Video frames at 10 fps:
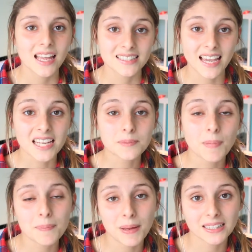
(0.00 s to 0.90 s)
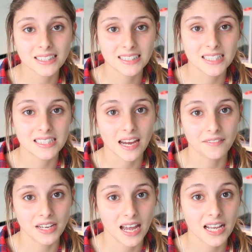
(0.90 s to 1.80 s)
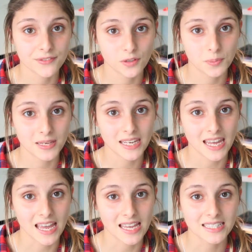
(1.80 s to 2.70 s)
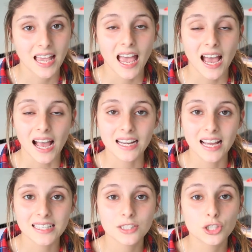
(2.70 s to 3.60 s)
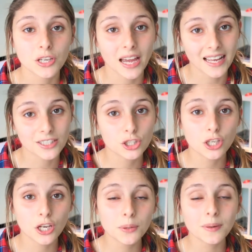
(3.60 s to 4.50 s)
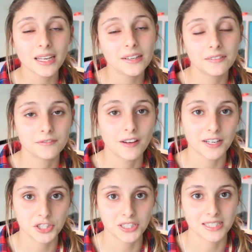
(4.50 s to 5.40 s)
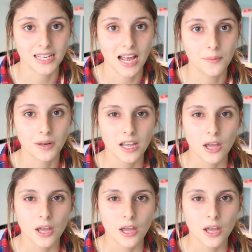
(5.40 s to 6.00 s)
Ted, my Bedlington Terrier, has floppy ears and has had two ear infections now,